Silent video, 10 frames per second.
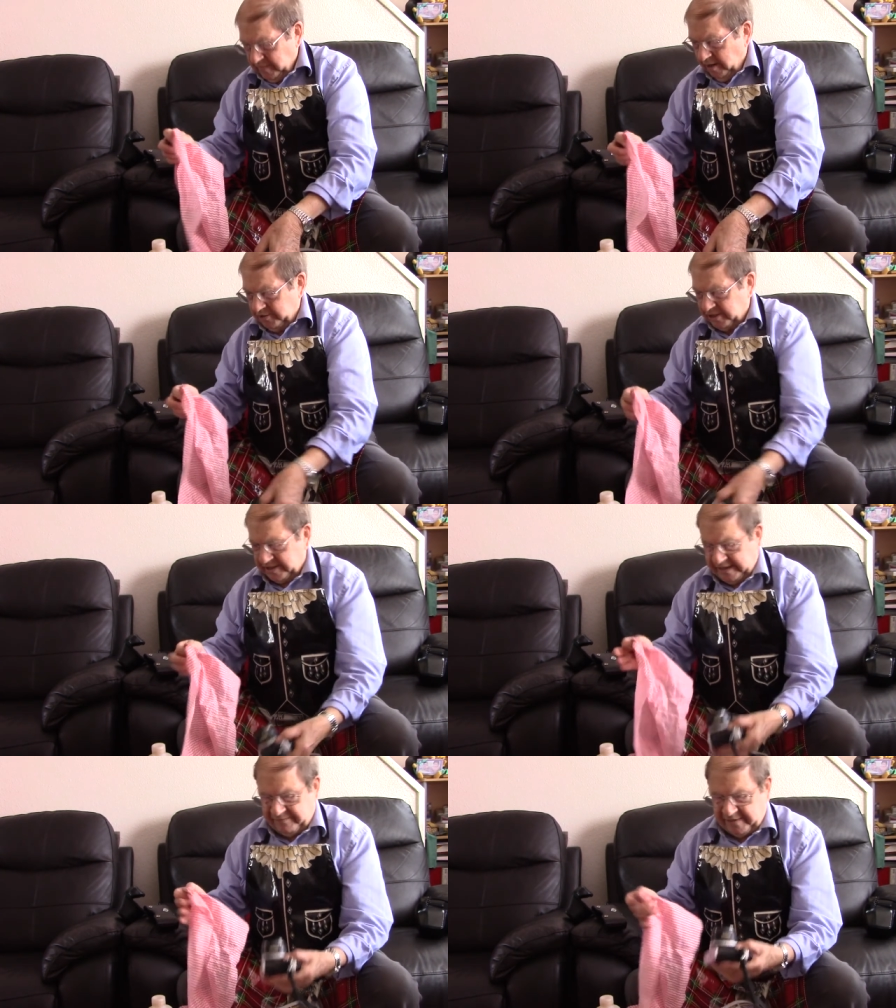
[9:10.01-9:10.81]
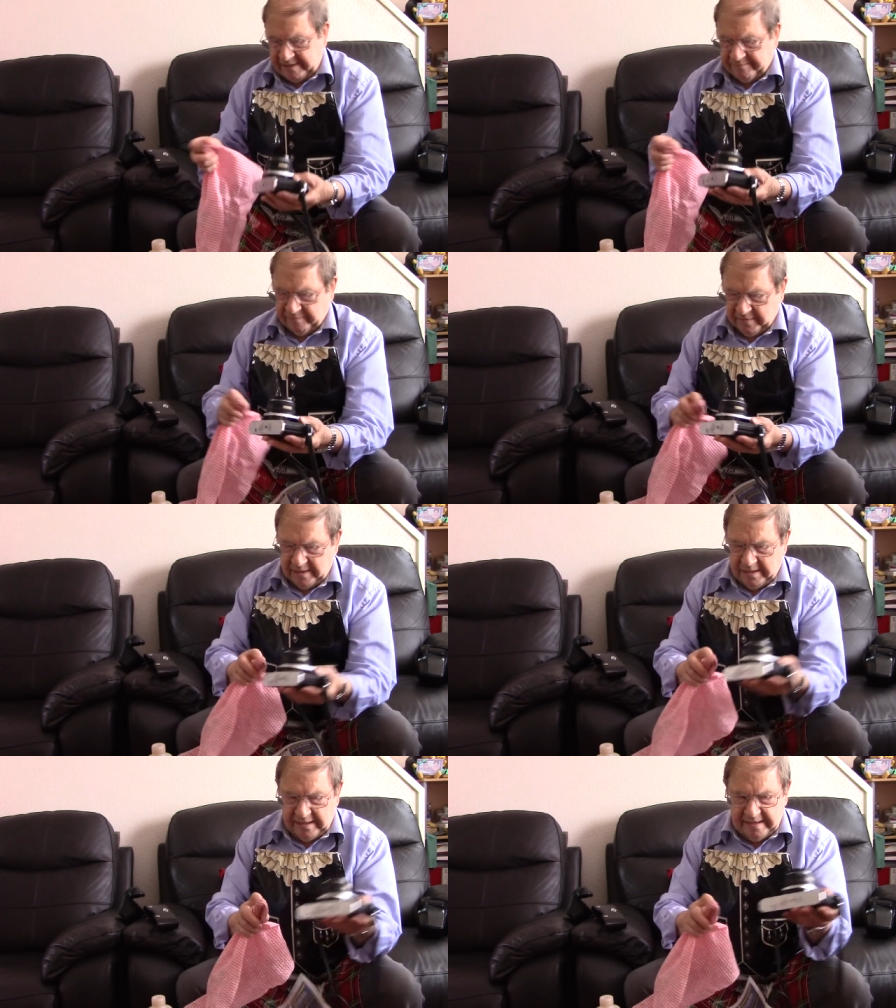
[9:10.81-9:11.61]
I just give the
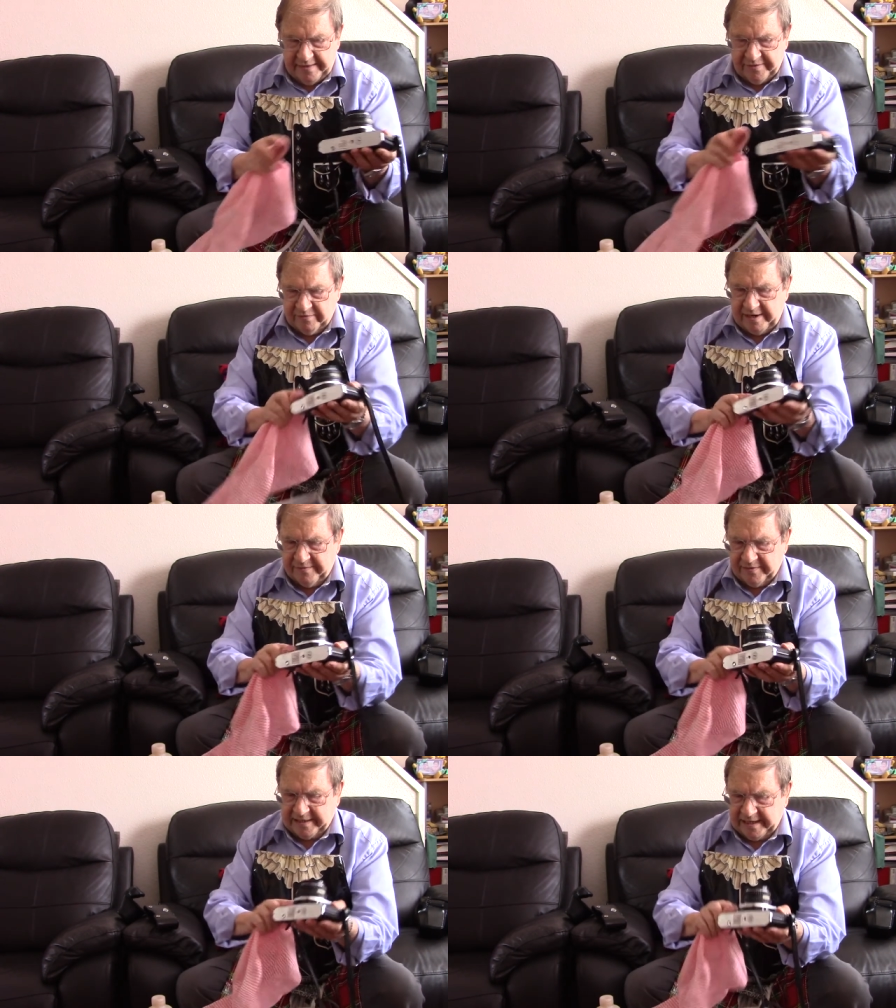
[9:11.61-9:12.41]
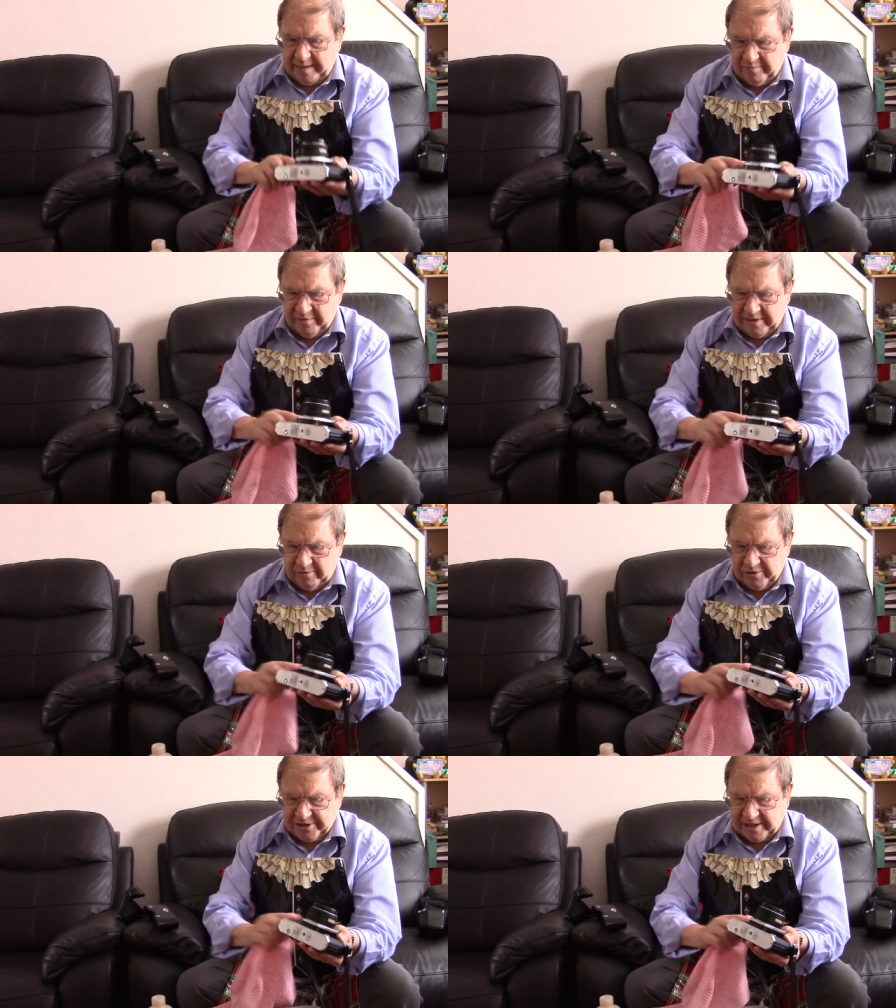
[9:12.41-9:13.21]
leatherette of the camera, a
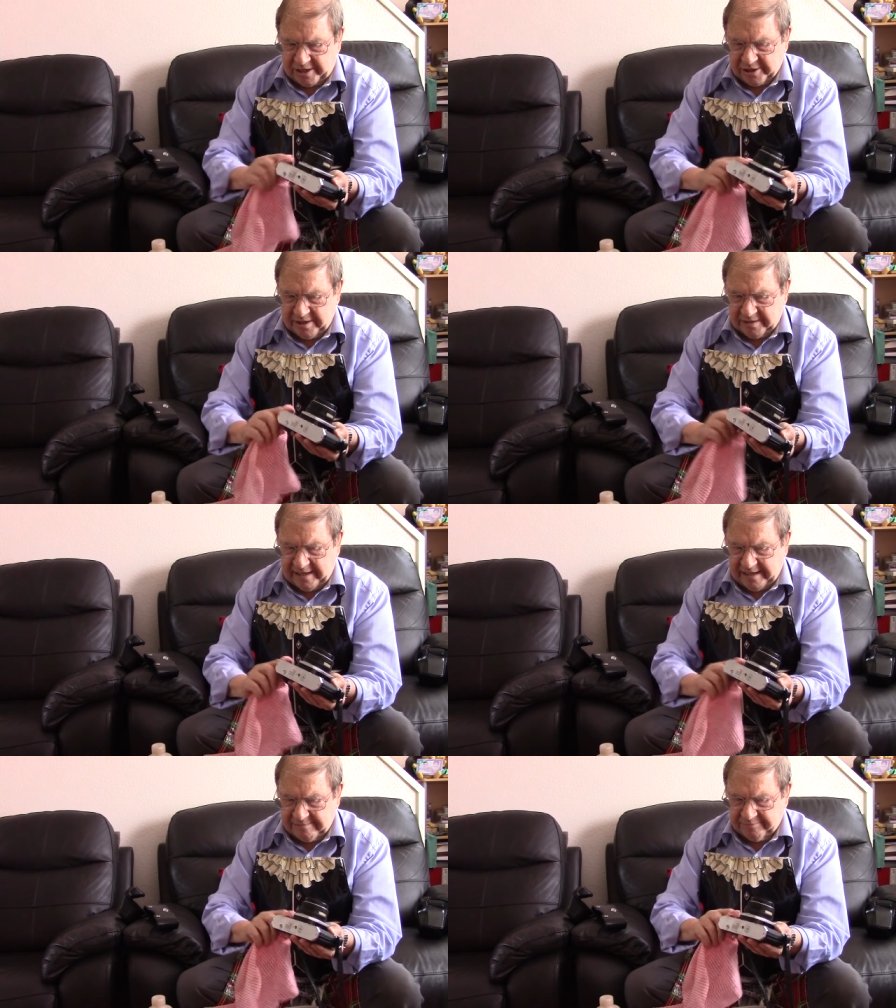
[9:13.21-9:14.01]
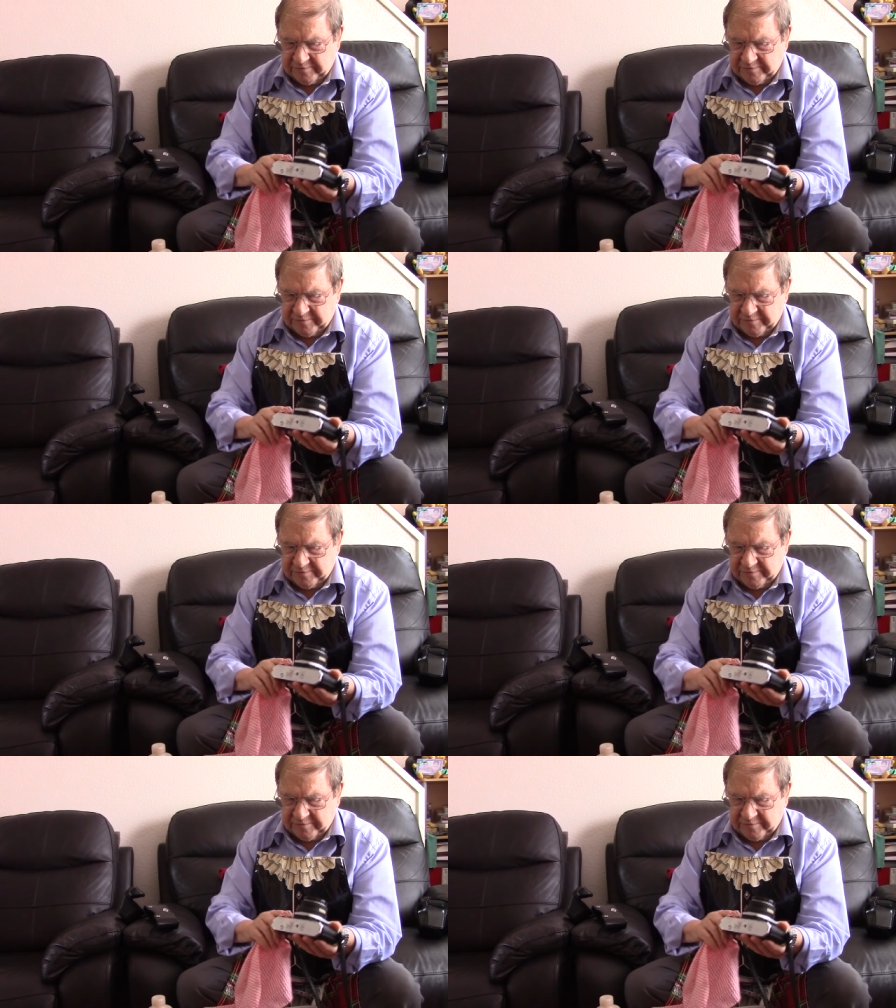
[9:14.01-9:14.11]
little touch like that.